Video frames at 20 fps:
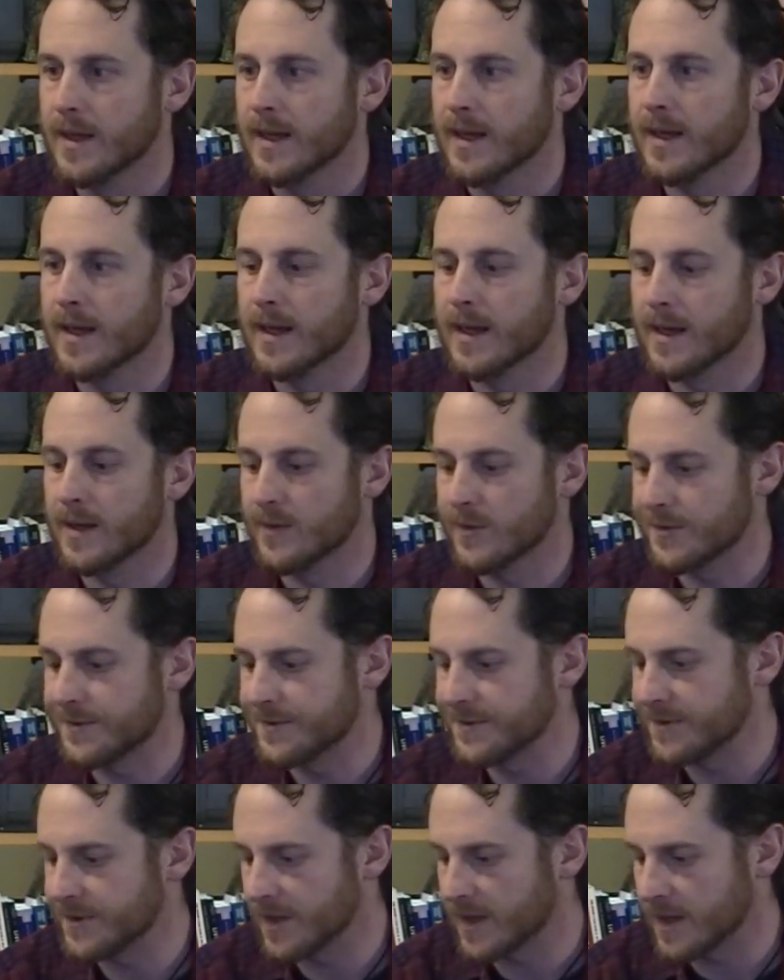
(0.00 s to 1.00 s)
And
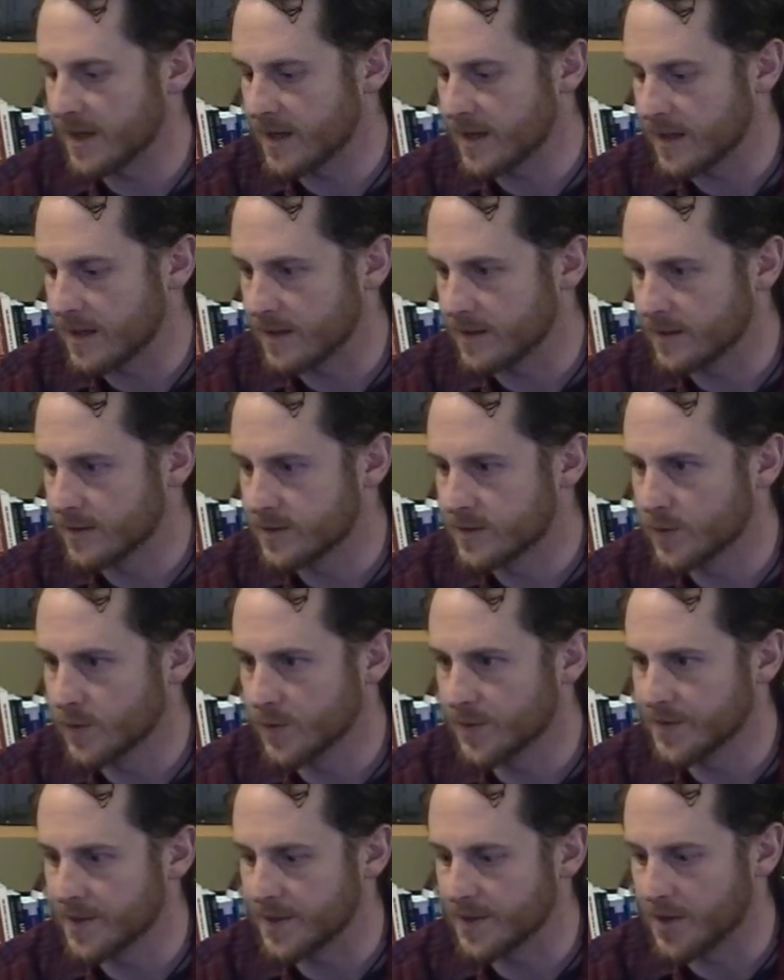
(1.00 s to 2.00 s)
this is a
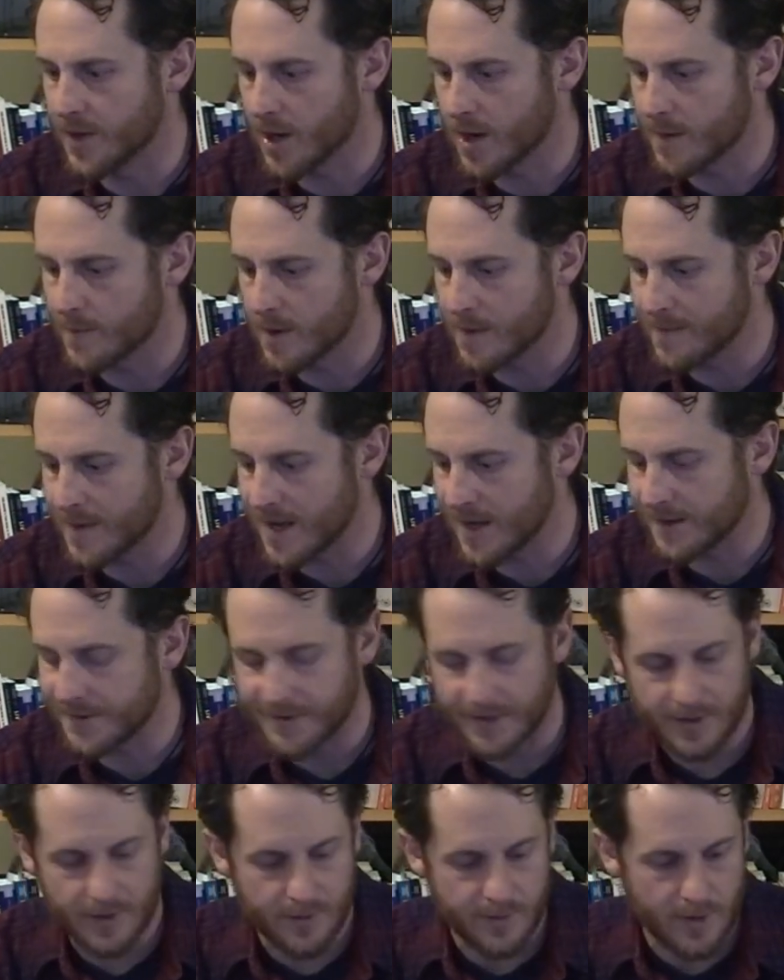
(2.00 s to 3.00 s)
tool that Gerber makes.
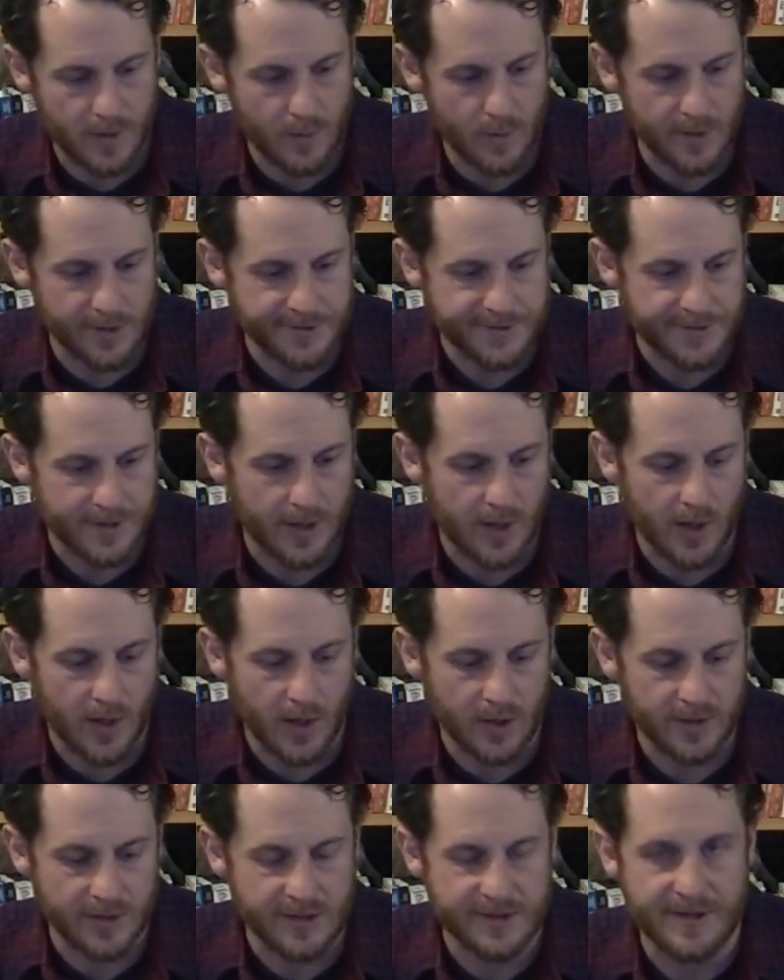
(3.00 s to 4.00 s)
I don't know what it's
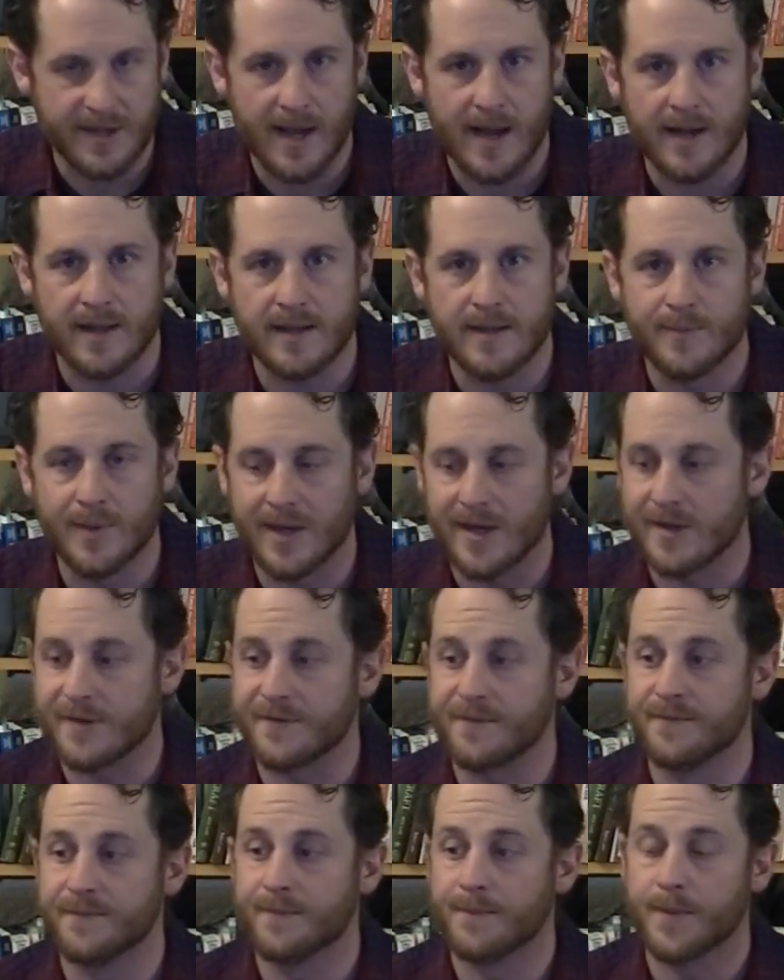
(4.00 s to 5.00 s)
called exactly, but it's
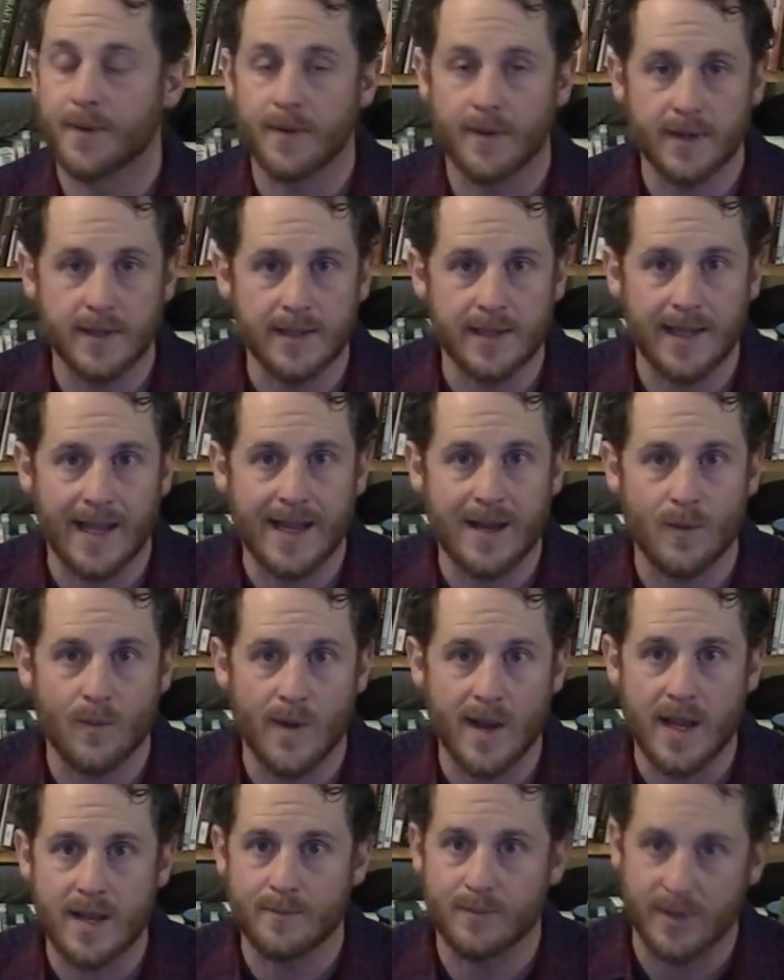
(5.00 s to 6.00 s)
pretty
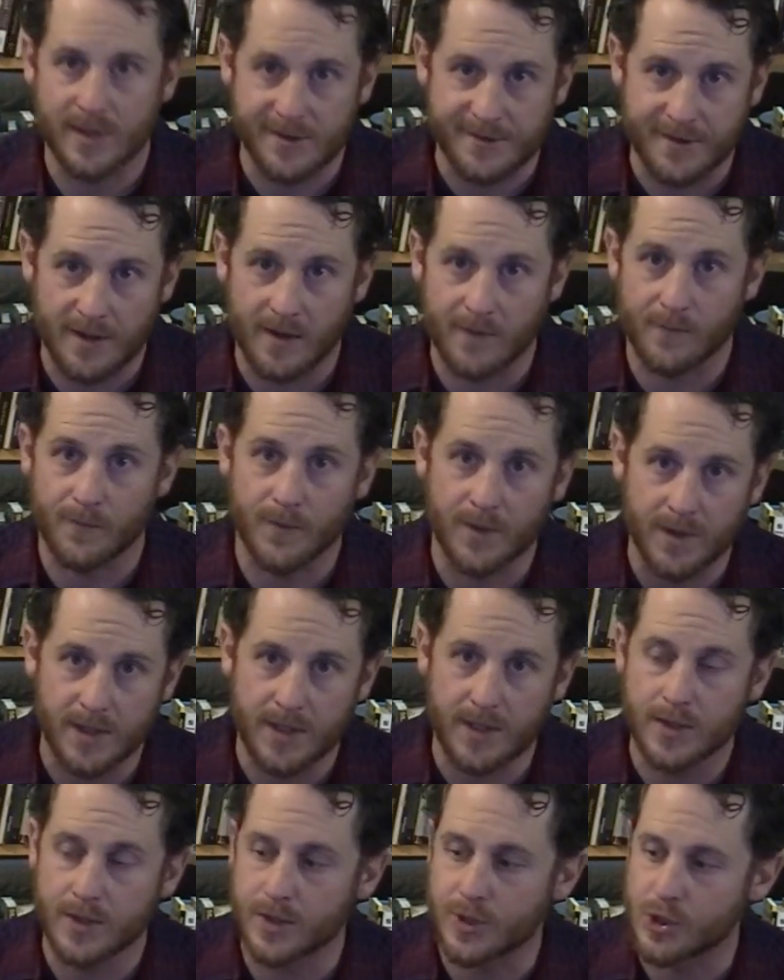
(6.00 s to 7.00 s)
lightweight, but it's a
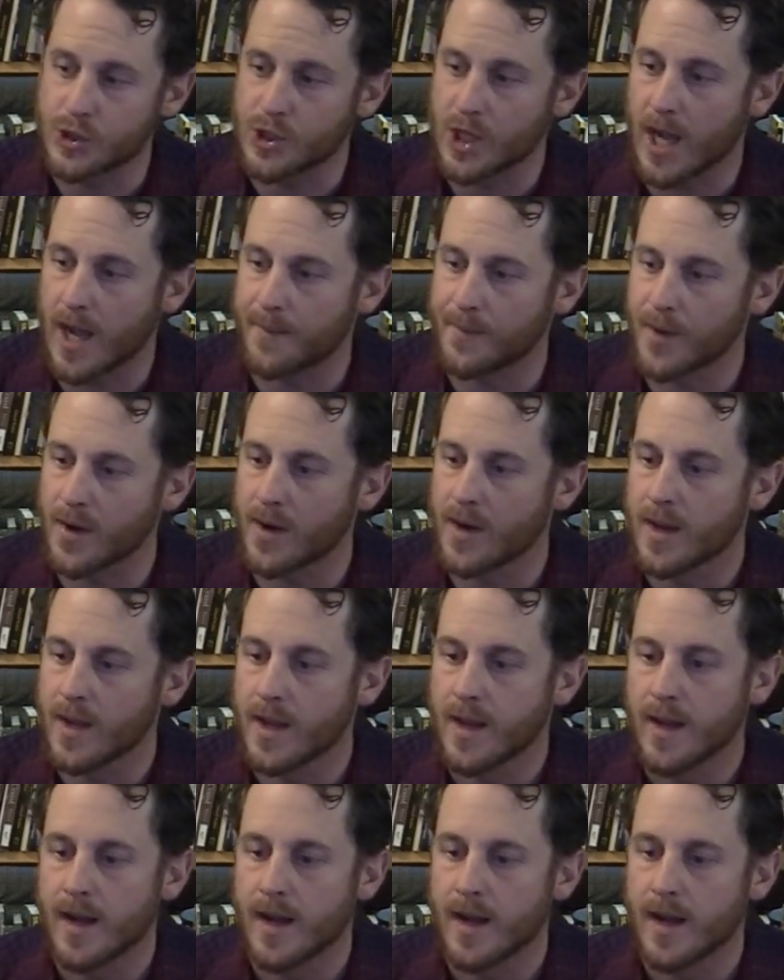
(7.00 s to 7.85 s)
really good chopper.